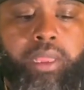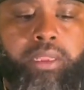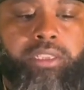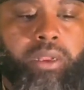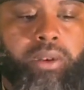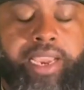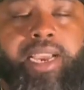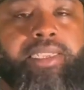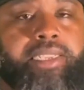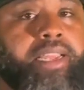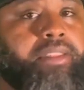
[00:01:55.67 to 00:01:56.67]
So like I
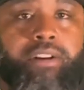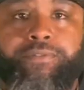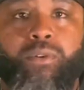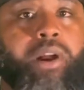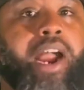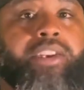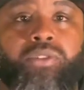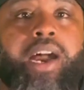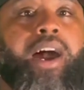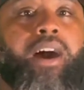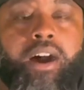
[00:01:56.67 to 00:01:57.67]
said, therefore I do
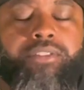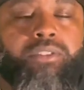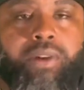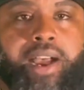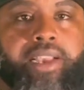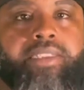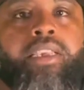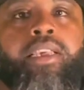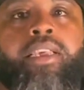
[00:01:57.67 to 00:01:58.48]
not authorize